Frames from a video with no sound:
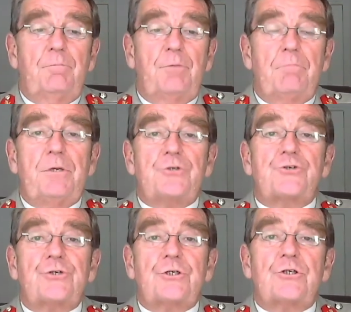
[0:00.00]
but
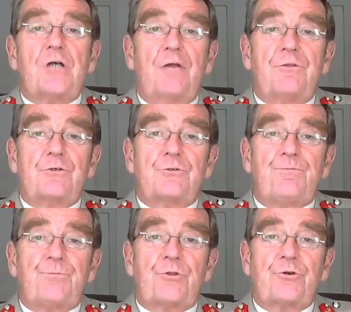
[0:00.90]
ministering to others
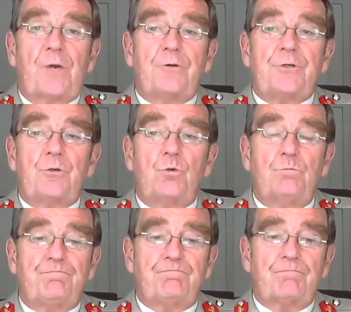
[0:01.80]
throughout it all.